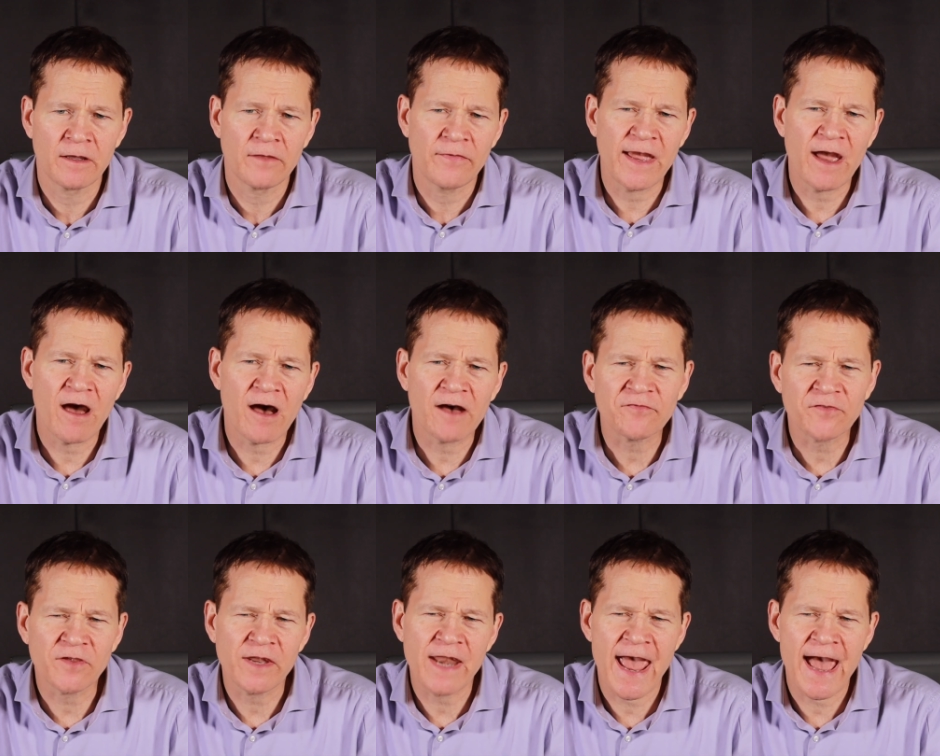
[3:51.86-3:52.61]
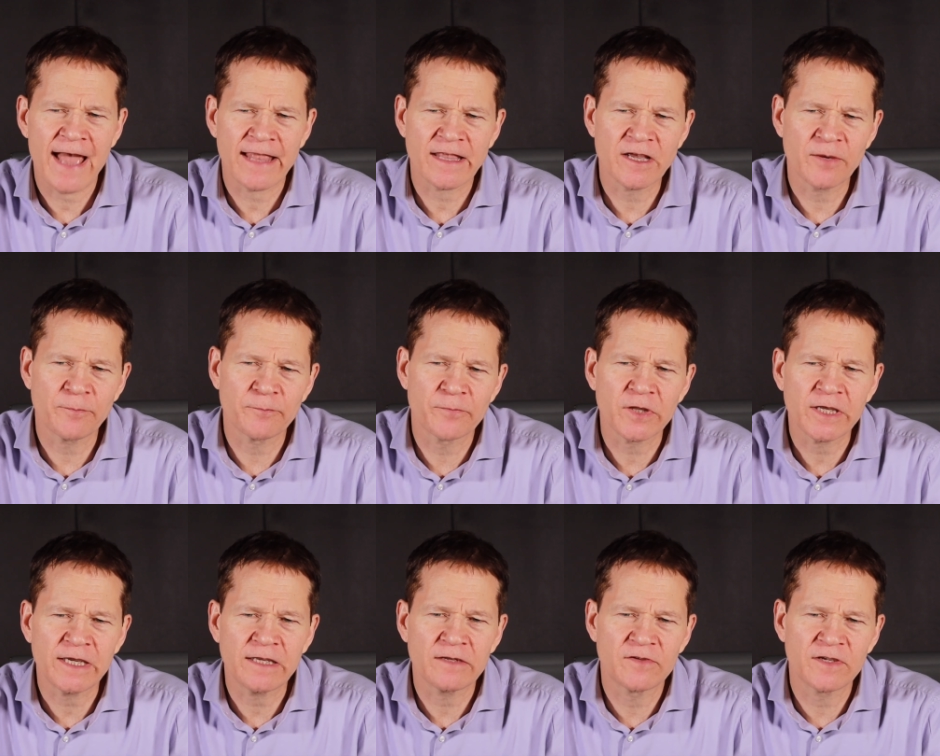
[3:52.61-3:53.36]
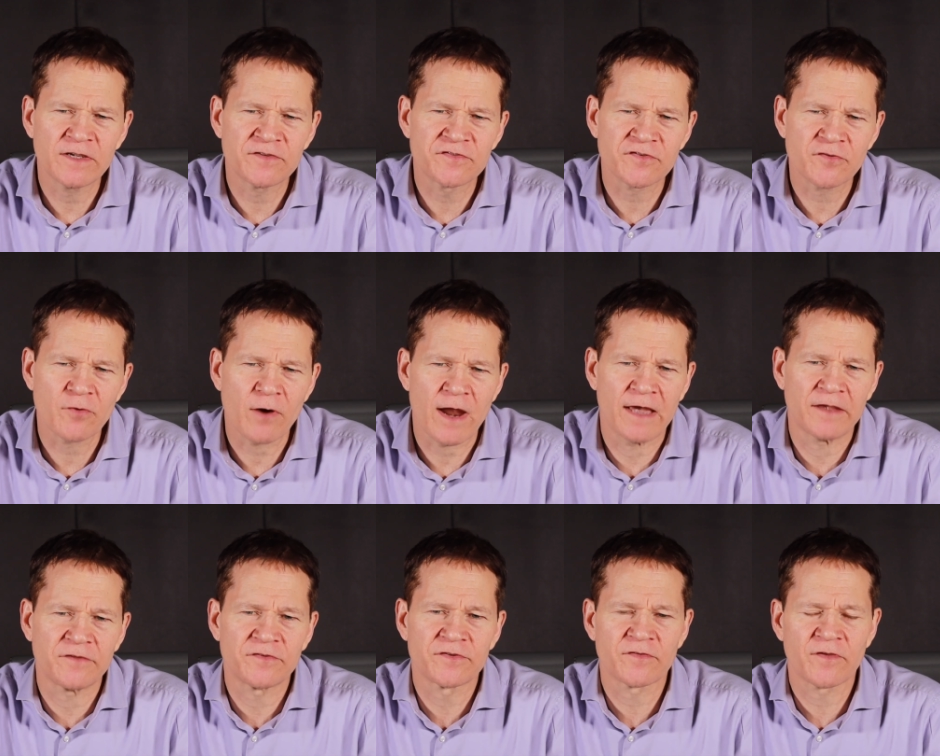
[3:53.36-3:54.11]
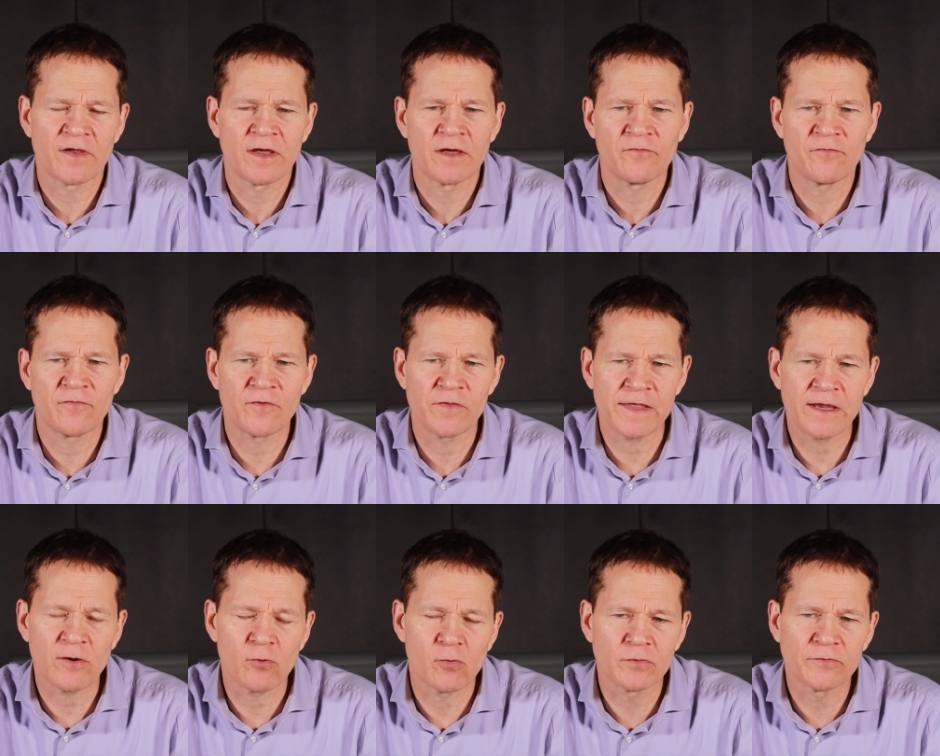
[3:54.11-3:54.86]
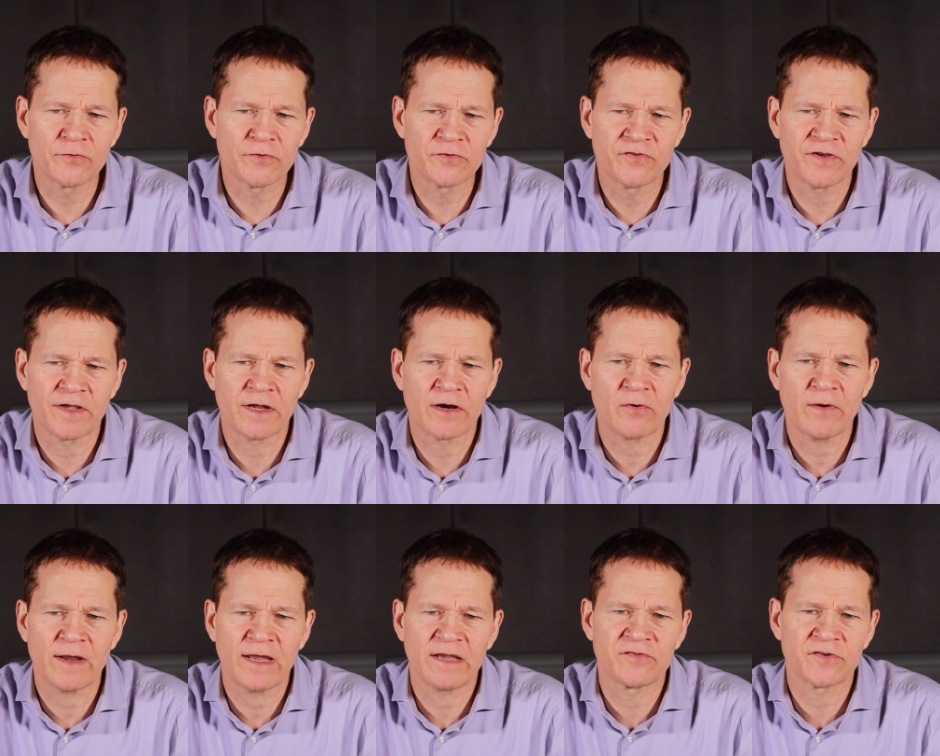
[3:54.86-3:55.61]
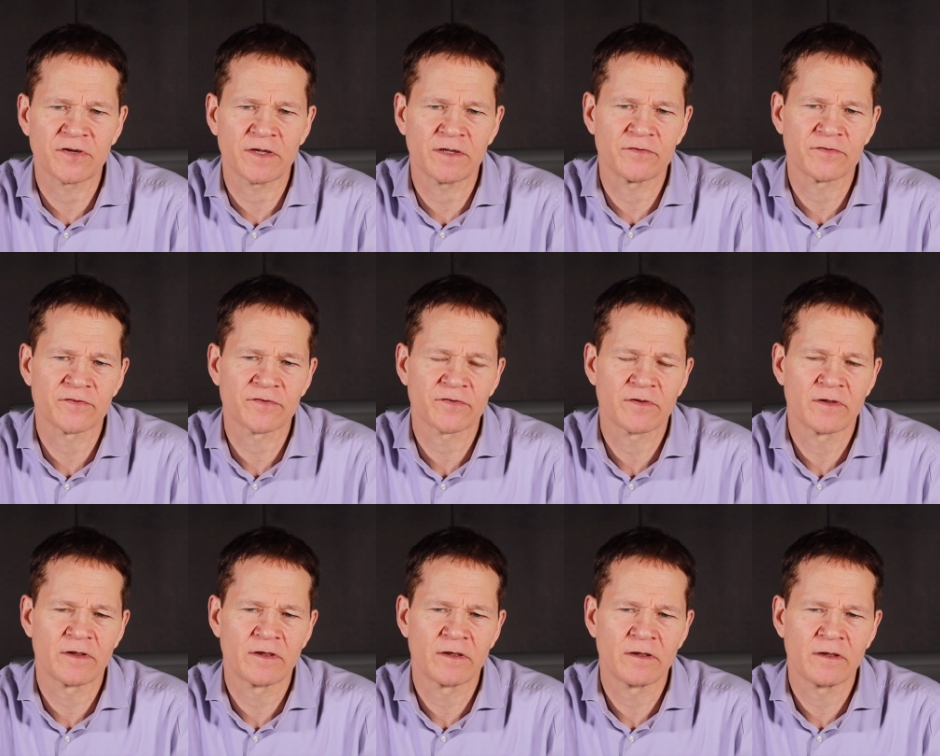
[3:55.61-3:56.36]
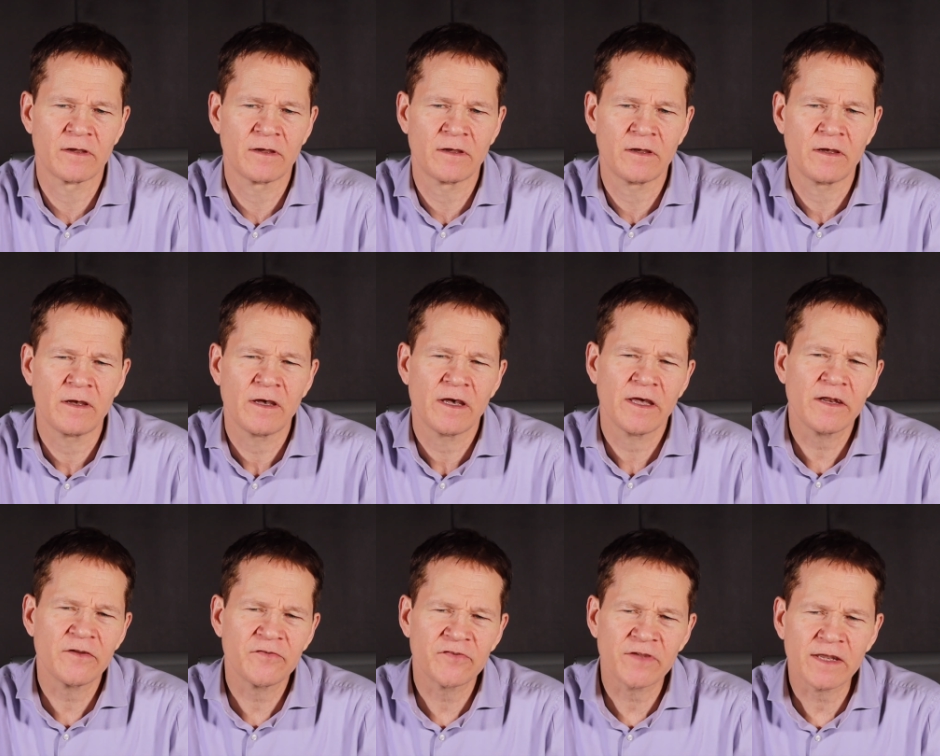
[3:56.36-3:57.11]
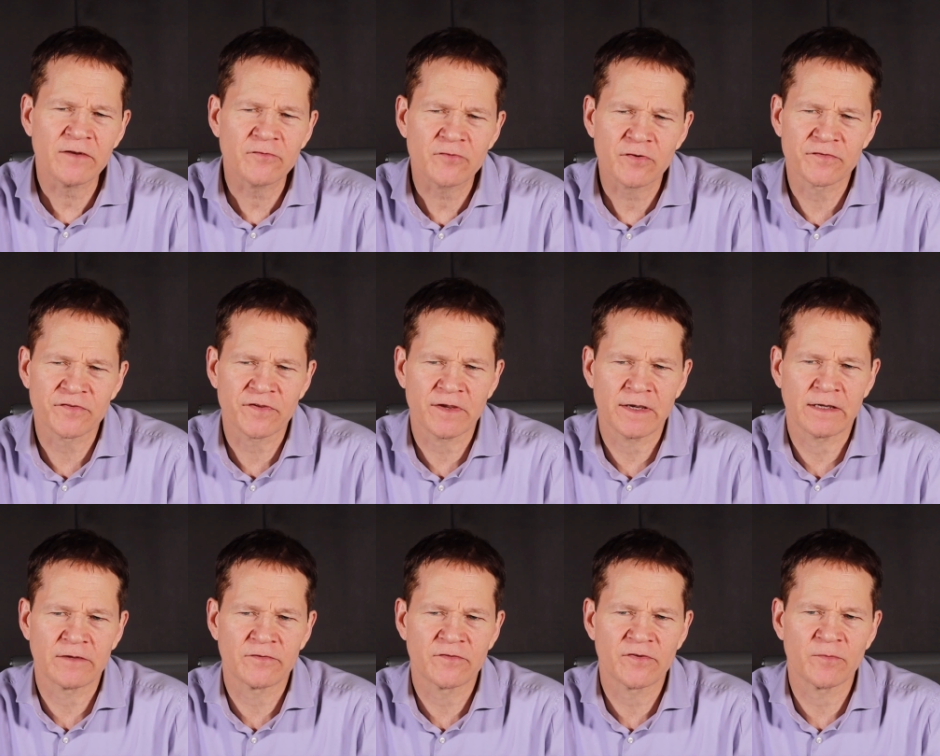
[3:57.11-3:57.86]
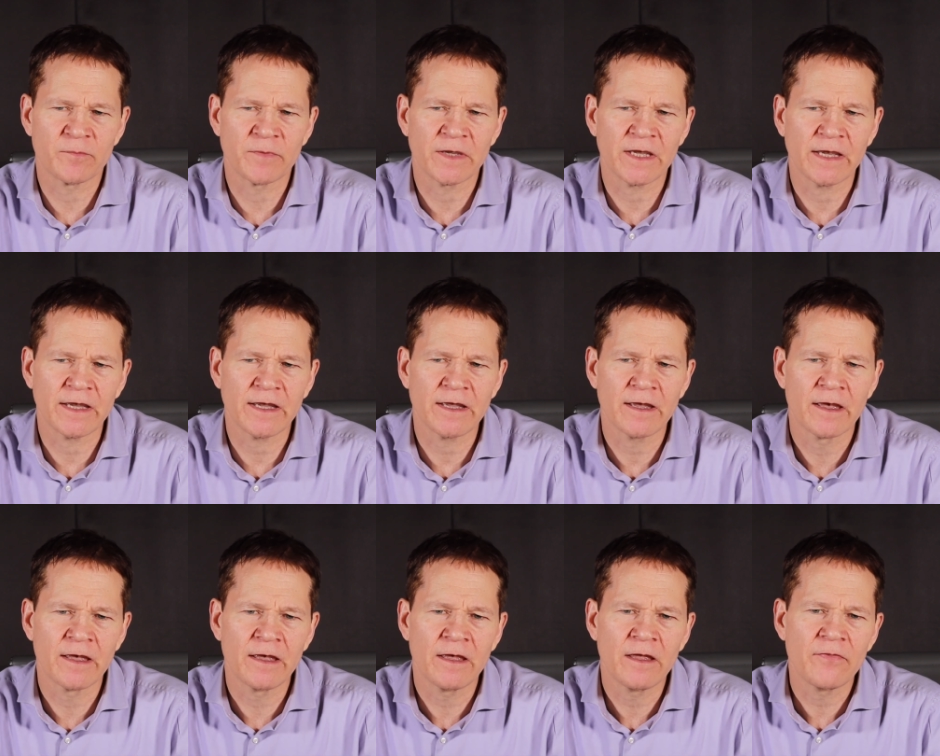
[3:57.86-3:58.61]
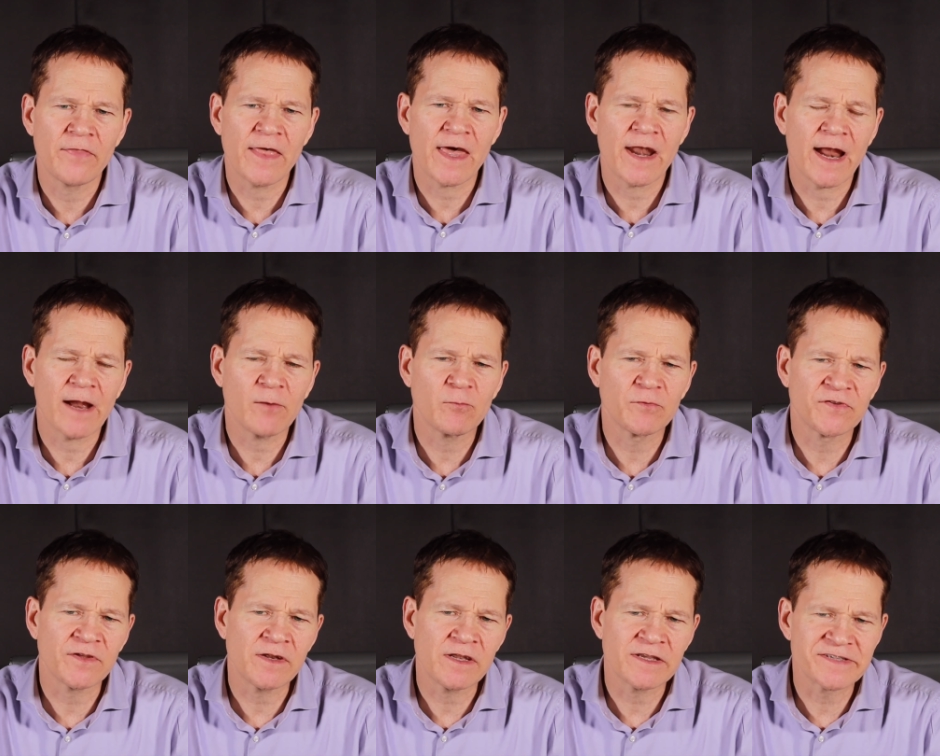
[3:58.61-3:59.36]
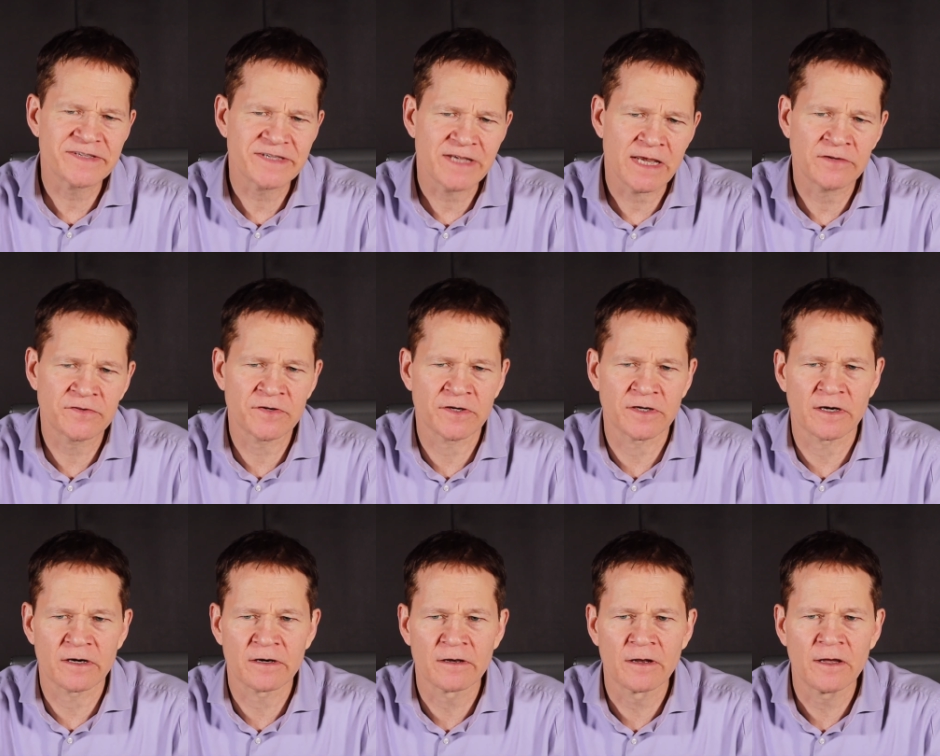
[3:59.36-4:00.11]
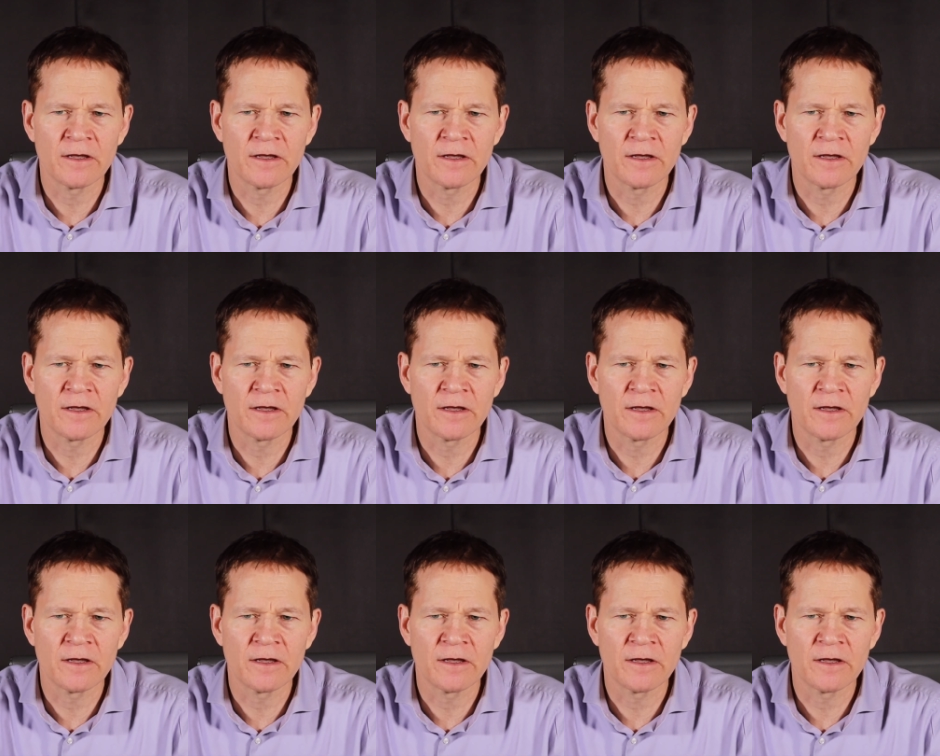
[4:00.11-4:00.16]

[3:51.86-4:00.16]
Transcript: they often had complete distrust for the older generations. It is interesting to me that I was in the center